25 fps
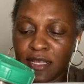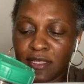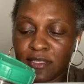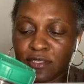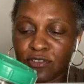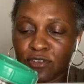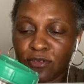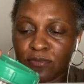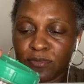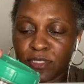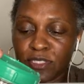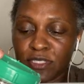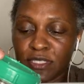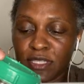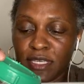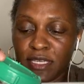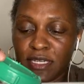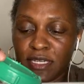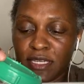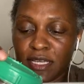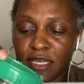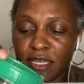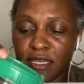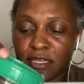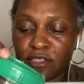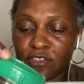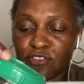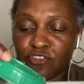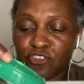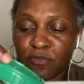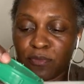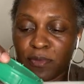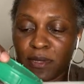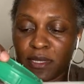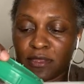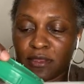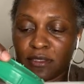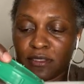So I'm just letting it kind of drip
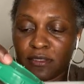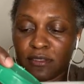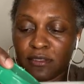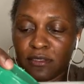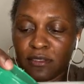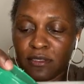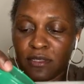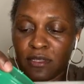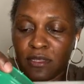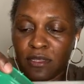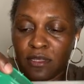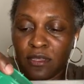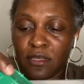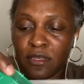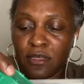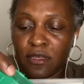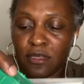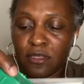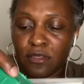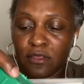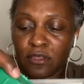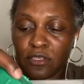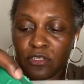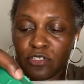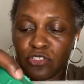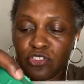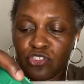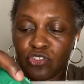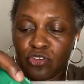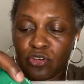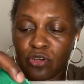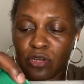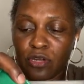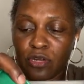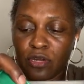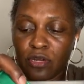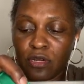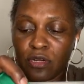out the
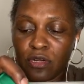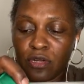jar